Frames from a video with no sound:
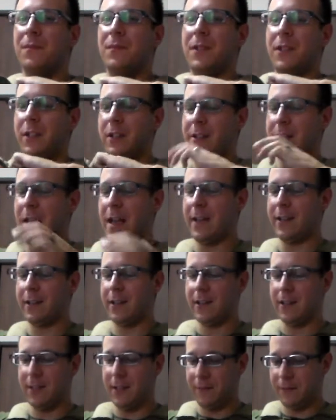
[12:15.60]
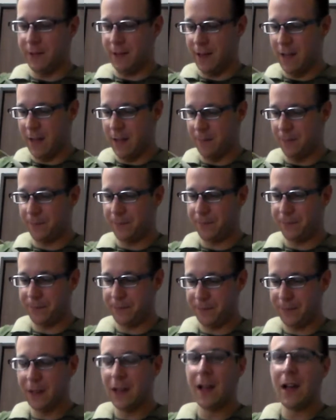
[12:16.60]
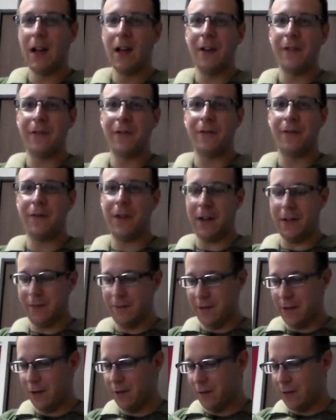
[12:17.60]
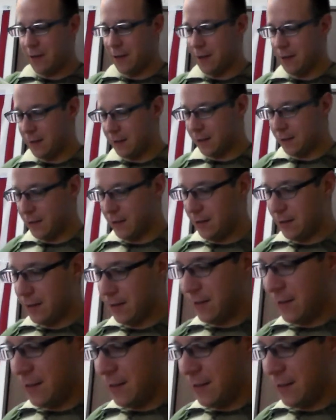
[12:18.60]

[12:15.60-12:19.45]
little yanks and stuff to them. Oh yeah, actually, you can